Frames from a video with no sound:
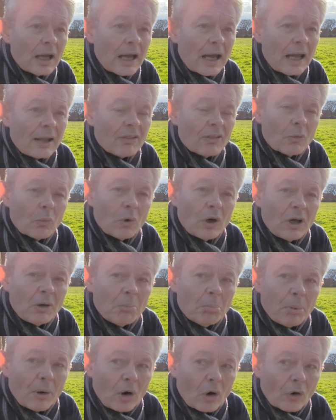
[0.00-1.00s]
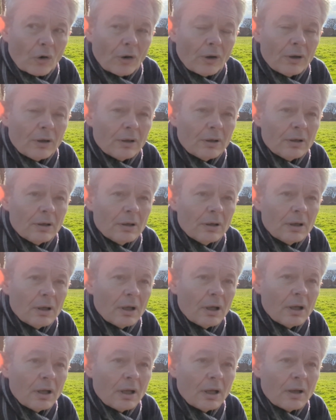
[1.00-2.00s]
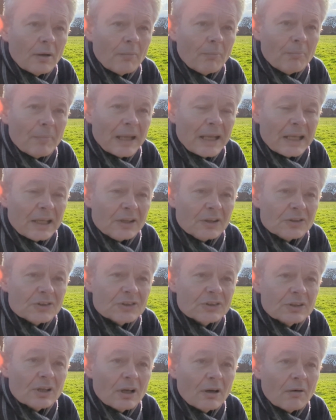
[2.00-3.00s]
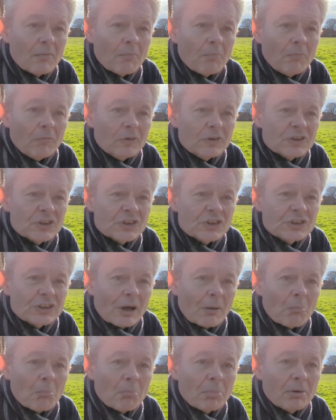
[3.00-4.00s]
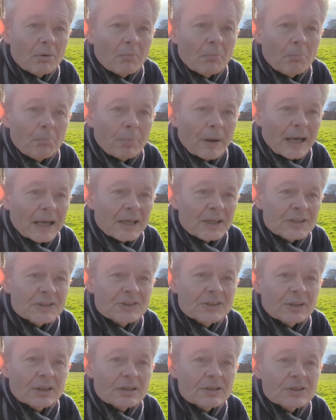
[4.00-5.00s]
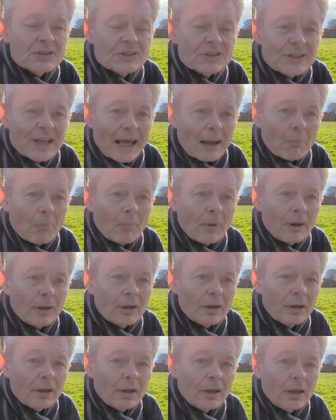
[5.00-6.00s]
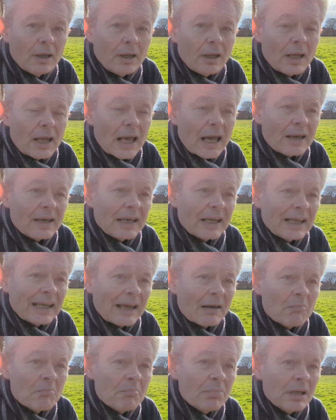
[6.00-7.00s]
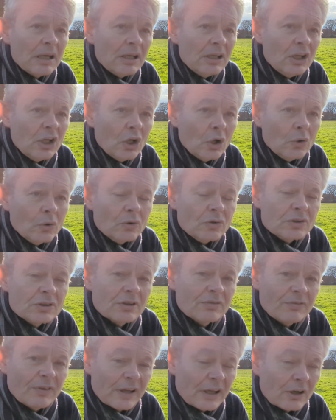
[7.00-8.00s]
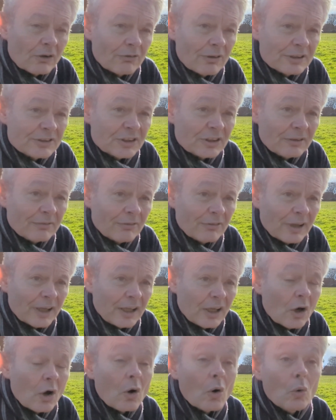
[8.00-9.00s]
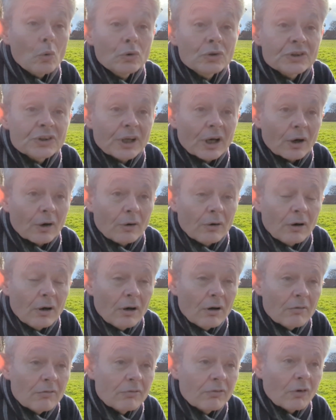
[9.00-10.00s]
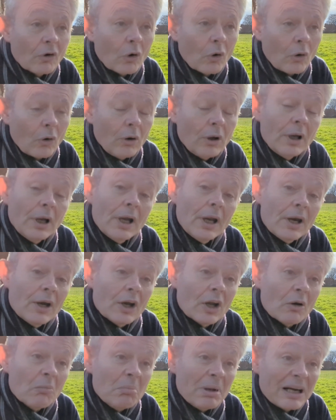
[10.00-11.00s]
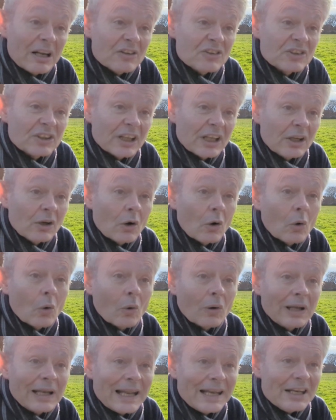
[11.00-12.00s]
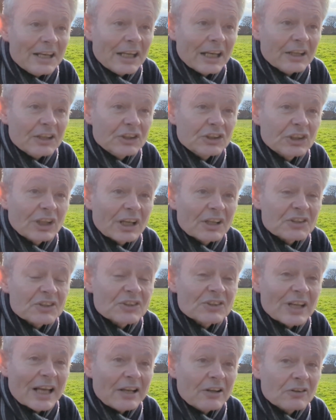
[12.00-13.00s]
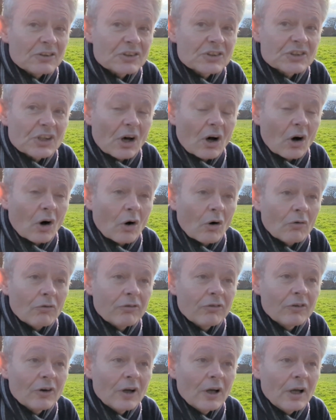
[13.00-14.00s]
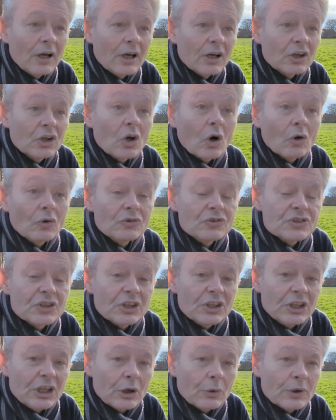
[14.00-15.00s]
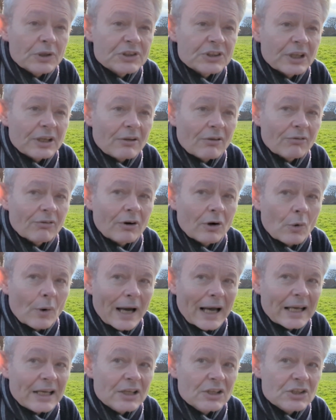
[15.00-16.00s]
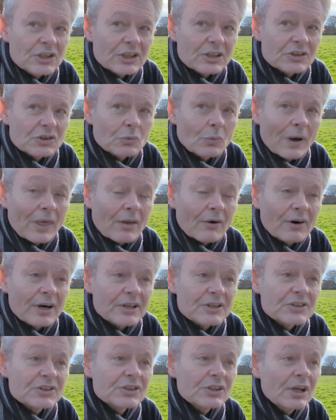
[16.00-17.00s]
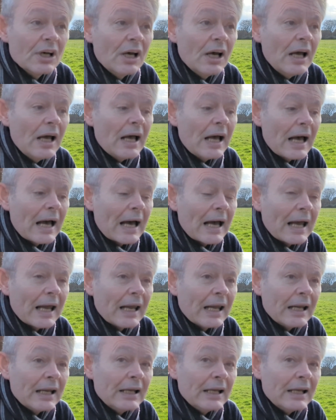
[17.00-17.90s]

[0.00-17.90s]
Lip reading: And the word bon means stump, base, stem, and it can be used figuratively also for nobility or lineage, a sense of continuity through ages, whether it's a